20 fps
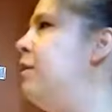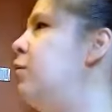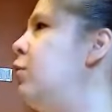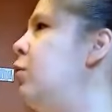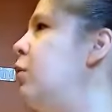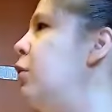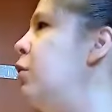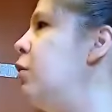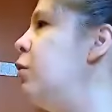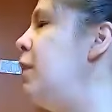as
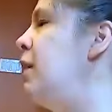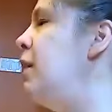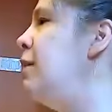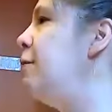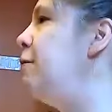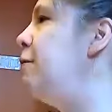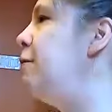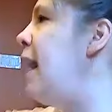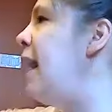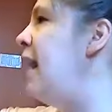though you're going
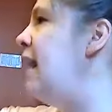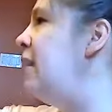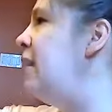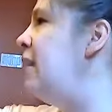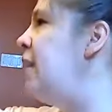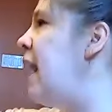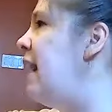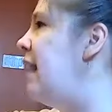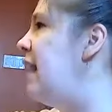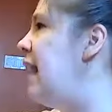to find
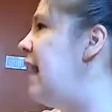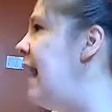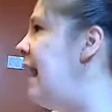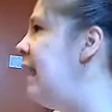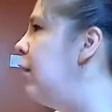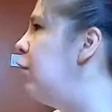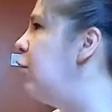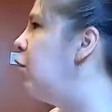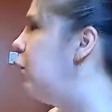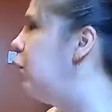that
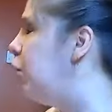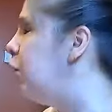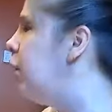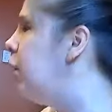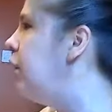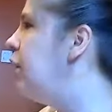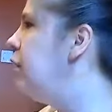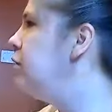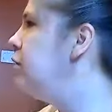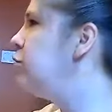angle